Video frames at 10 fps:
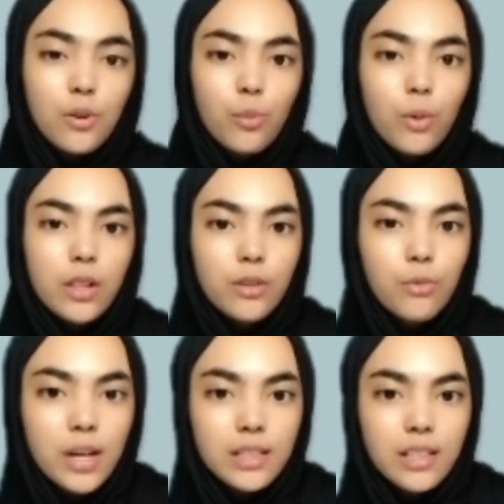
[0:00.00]
while the
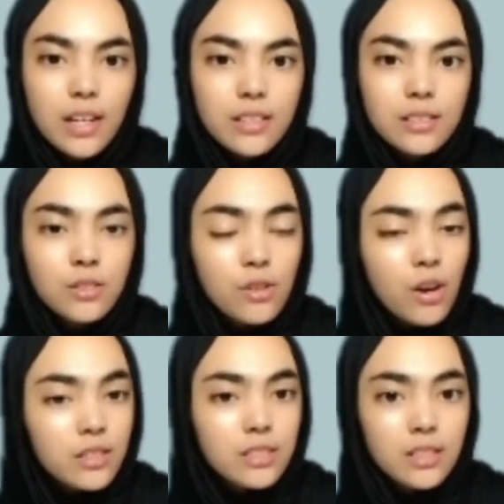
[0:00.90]
one that is
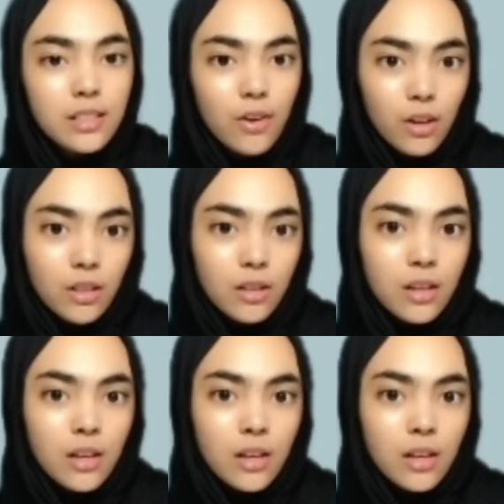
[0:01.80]
not sink at all